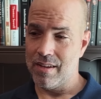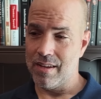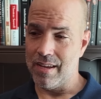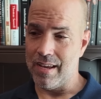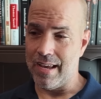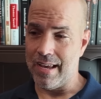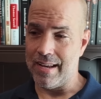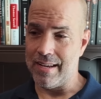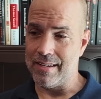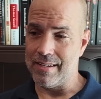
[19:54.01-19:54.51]

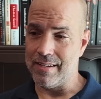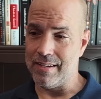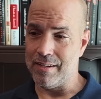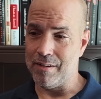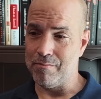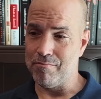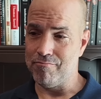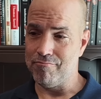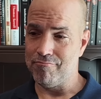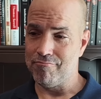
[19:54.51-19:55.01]
And
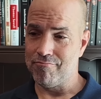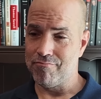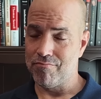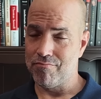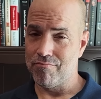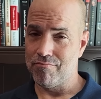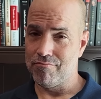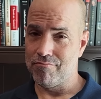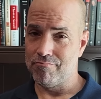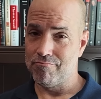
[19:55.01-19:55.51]
um,
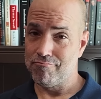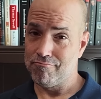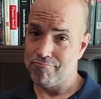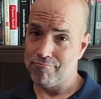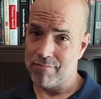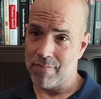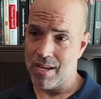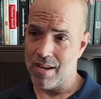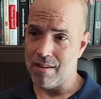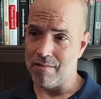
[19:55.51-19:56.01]

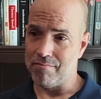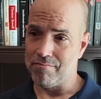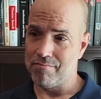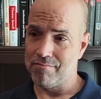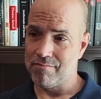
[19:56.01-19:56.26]
yeah.